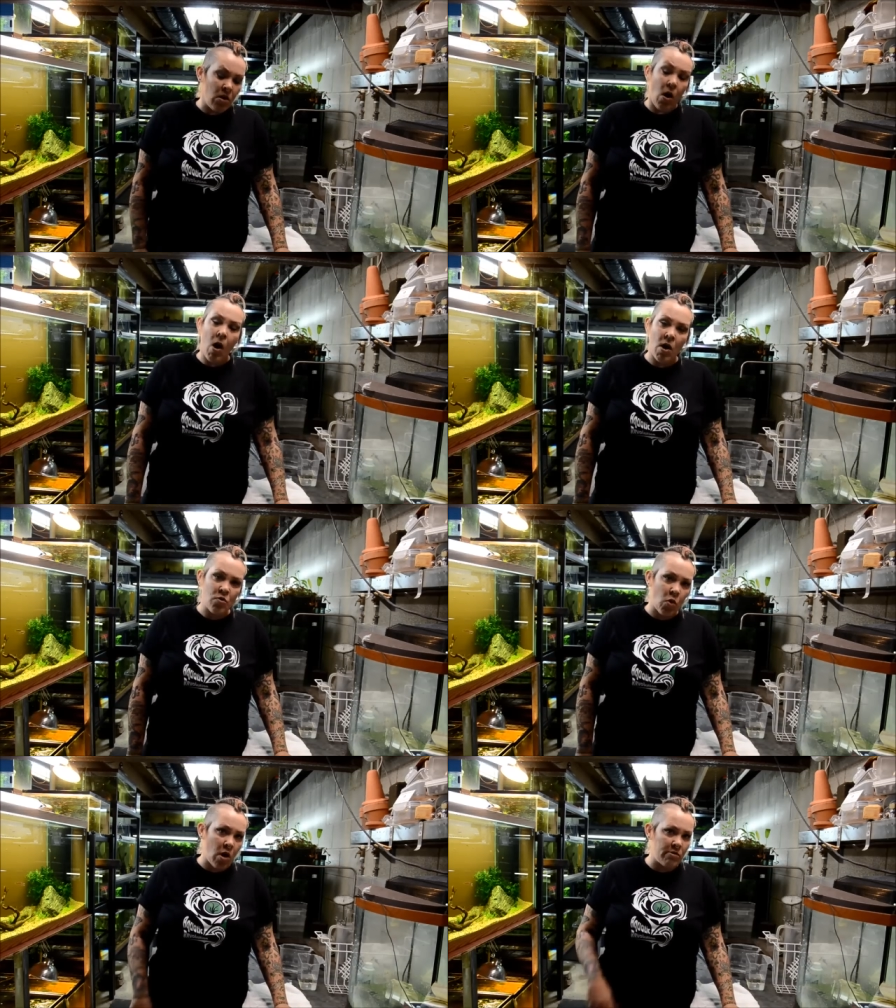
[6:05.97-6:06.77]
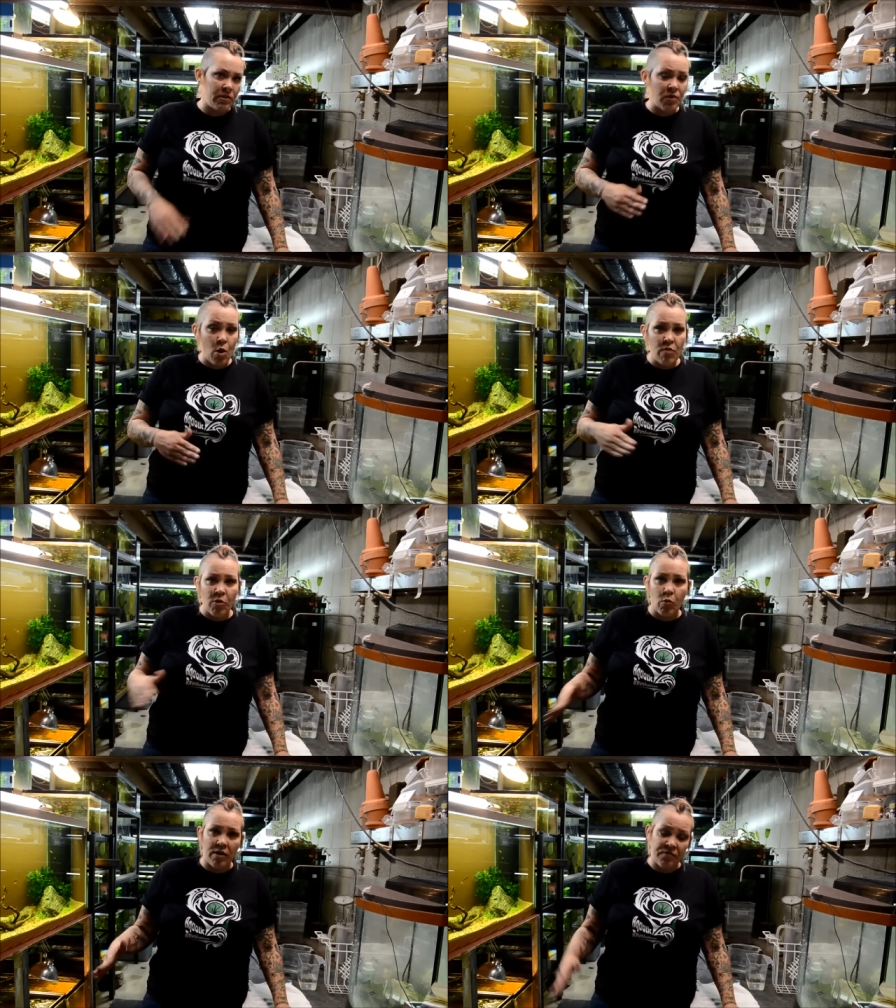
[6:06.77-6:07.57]
Hard water is
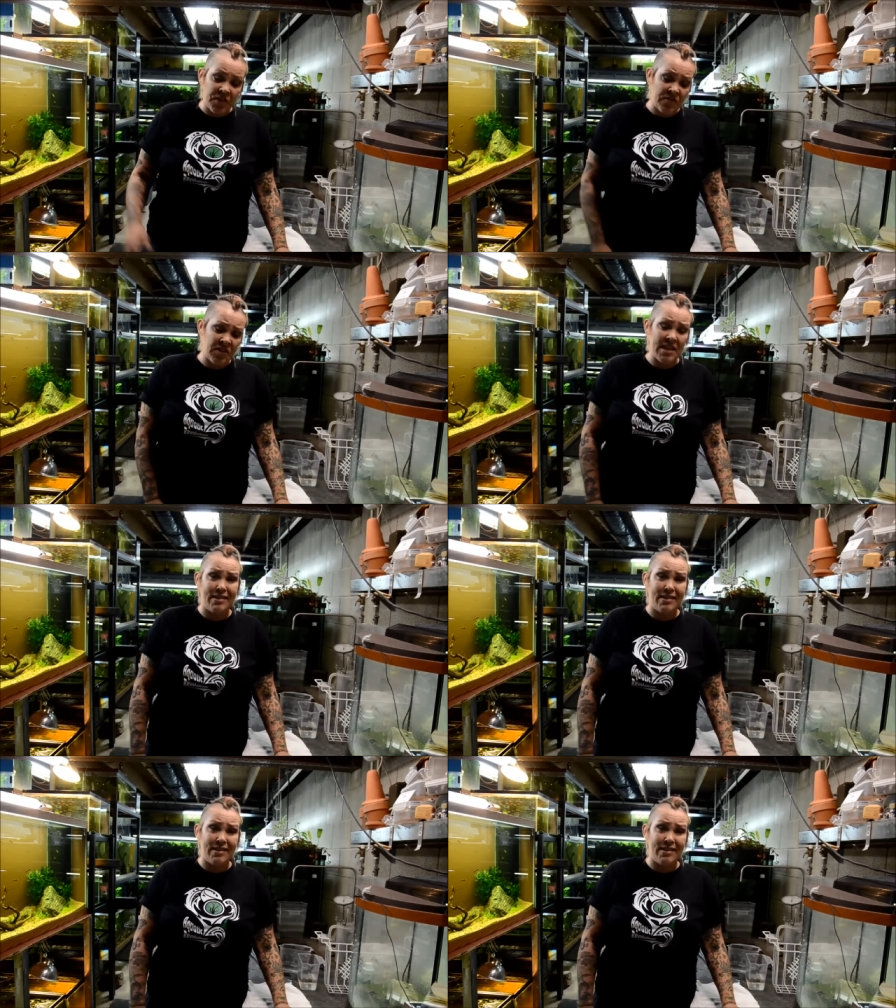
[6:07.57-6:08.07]
over 150,